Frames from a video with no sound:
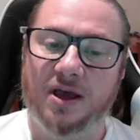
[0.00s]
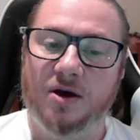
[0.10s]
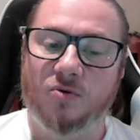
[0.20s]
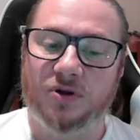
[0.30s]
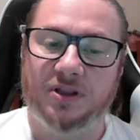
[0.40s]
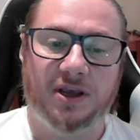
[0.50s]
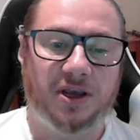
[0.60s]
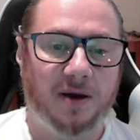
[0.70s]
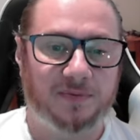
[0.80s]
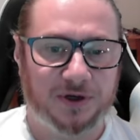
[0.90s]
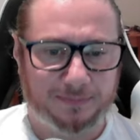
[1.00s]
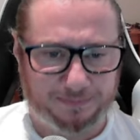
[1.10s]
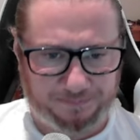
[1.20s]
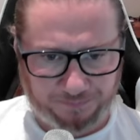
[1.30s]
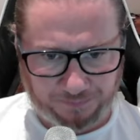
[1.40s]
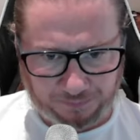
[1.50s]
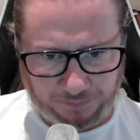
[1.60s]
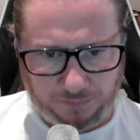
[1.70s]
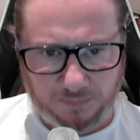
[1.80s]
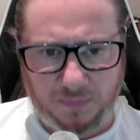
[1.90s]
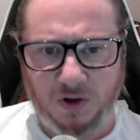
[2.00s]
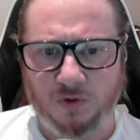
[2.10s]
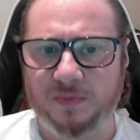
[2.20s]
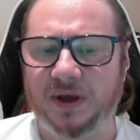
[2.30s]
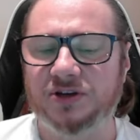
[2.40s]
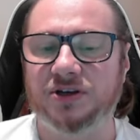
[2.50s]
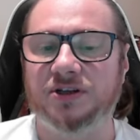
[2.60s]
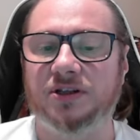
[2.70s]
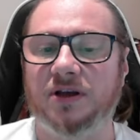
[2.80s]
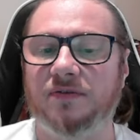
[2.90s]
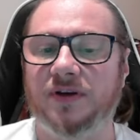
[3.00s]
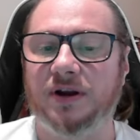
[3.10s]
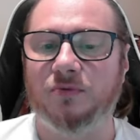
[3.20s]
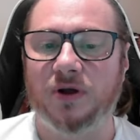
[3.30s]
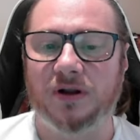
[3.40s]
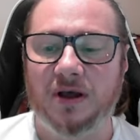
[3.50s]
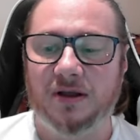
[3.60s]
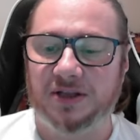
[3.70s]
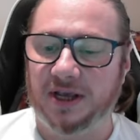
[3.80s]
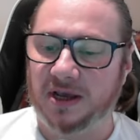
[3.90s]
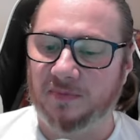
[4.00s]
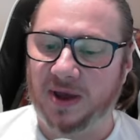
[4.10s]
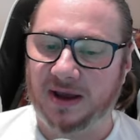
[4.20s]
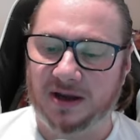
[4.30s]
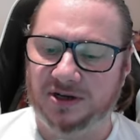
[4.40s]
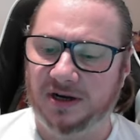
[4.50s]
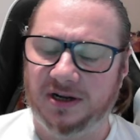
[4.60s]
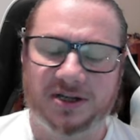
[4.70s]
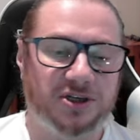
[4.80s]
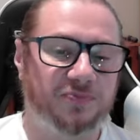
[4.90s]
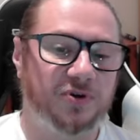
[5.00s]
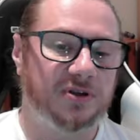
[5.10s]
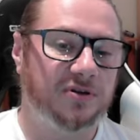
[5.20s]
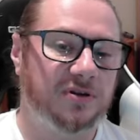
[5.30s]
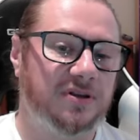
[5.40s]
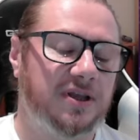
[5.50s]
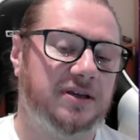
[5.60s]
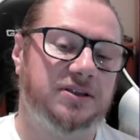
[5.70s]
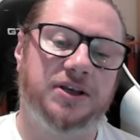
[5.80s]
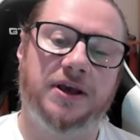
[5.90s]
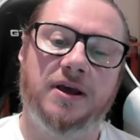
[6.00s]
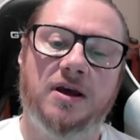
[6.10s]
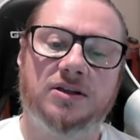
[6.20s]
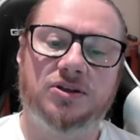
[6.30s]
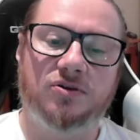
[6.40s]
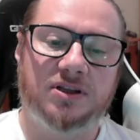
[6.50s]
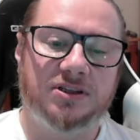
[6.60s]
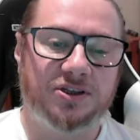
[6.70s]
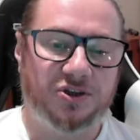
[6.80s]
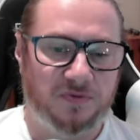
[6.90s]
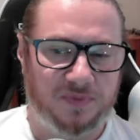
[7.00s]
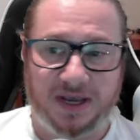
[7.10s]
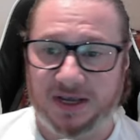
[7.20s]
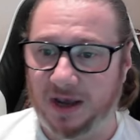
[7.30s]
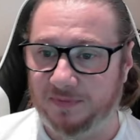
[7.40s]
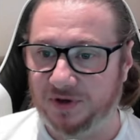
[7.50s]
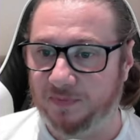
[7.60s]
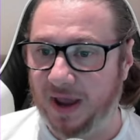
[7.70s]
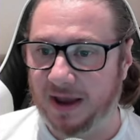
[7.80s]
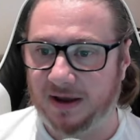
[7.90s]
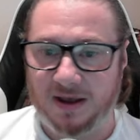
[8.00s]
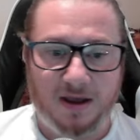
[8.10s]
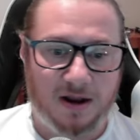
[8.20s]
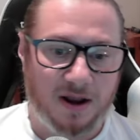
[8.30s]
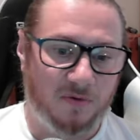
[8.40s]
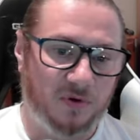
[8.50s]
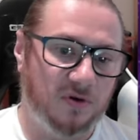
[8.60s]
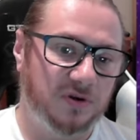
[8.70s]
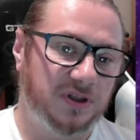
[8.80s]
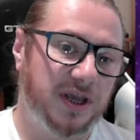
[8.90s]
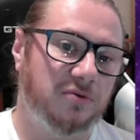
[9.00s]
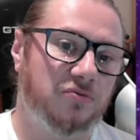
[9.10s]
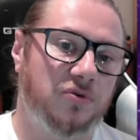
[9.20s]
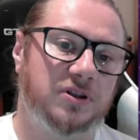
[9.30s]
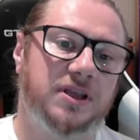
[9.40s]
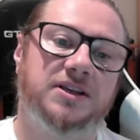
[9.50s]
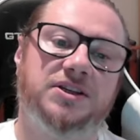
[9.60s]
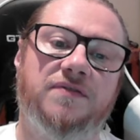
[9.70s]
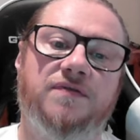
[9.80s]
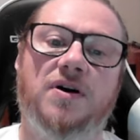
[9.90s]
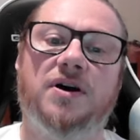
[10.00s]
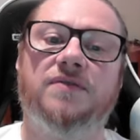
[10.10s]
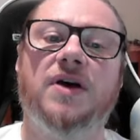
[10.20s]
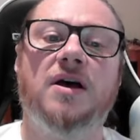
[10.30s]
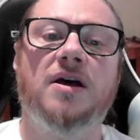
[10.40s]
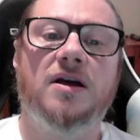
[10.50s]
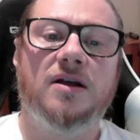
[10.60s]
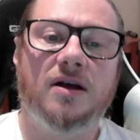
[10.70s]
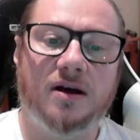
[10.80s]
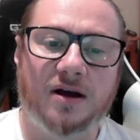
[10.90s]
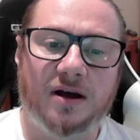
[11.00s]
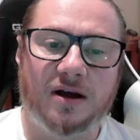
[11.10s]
When they capture, we may just uh, very well taking back. Actually, let's just put it to the test here. So let's assume they capture back. Now we're going to take rook takes f5, uh,